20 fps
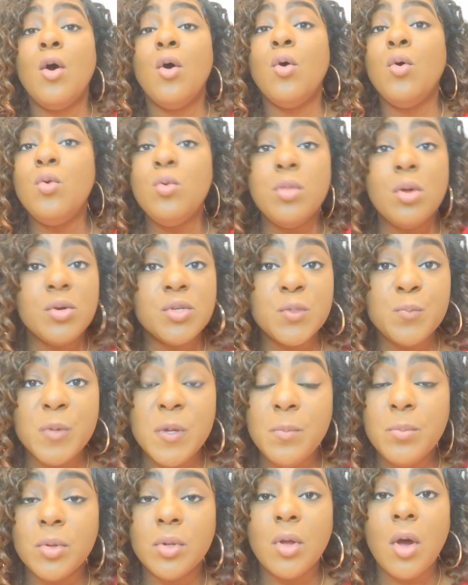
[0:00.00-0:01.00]
who those
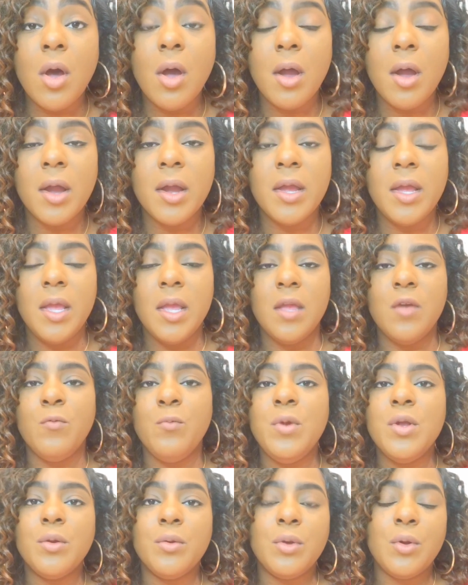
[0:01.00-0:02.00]
people are if
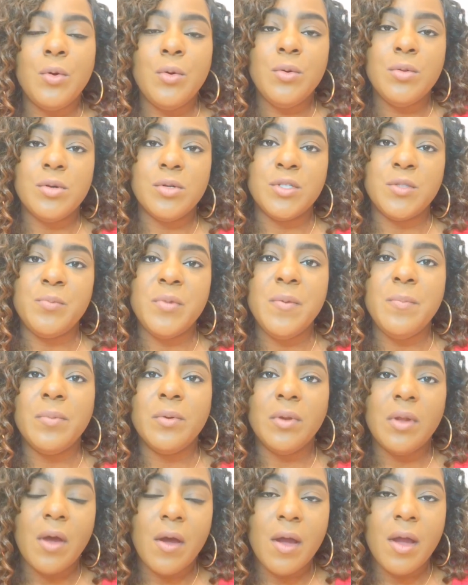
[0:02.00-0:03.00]
we don't know who those
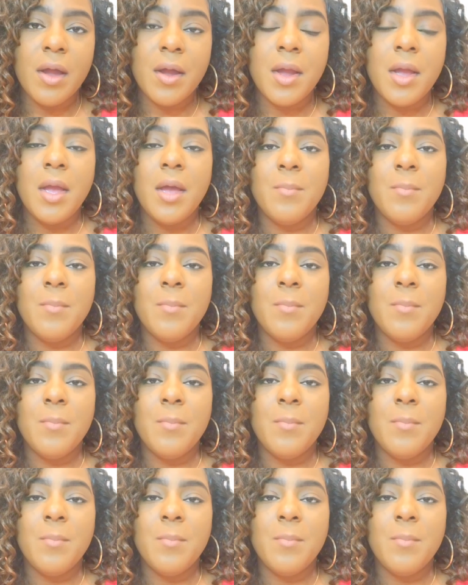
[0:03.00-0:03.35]
people are.